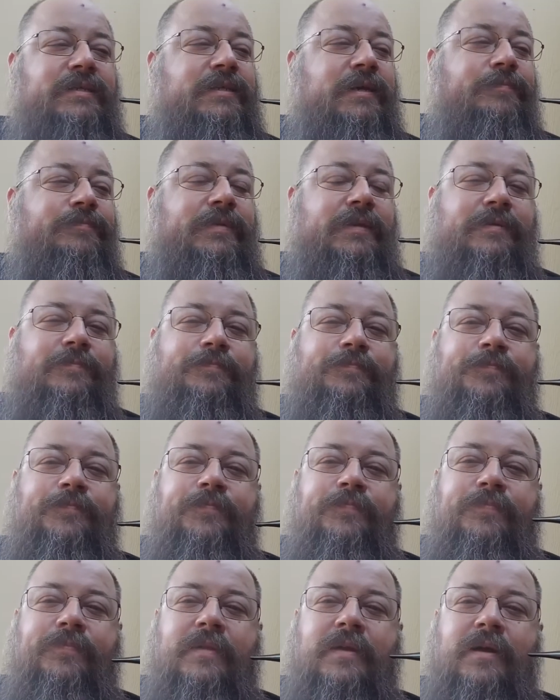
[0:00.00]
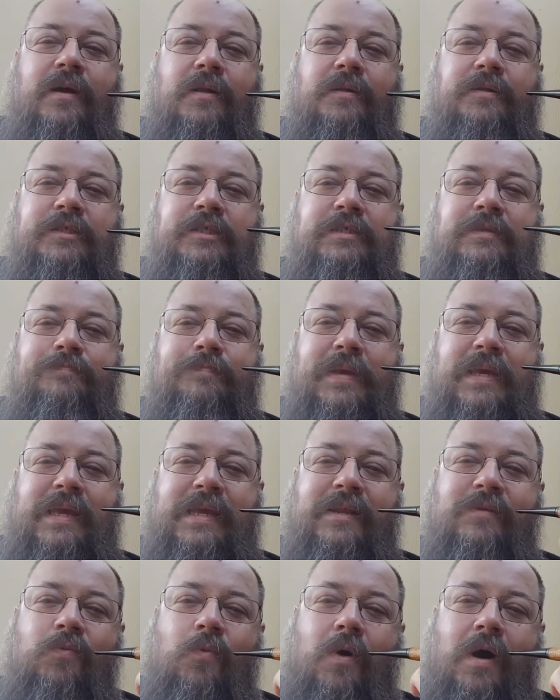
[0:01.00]
something called
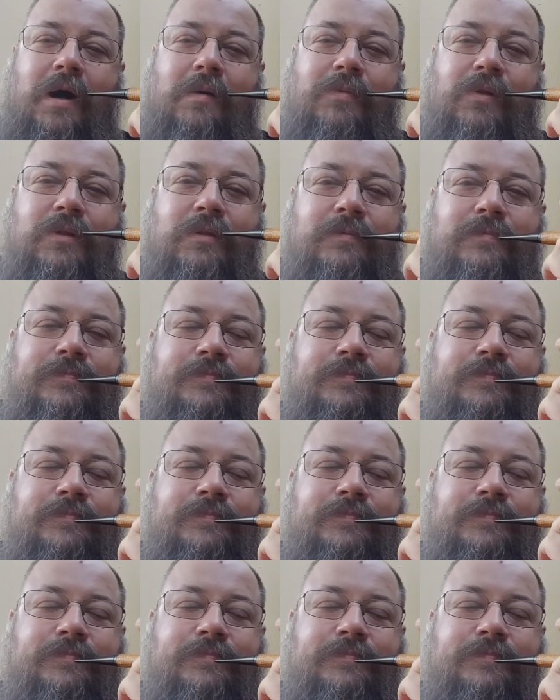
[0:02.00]
speed wobble.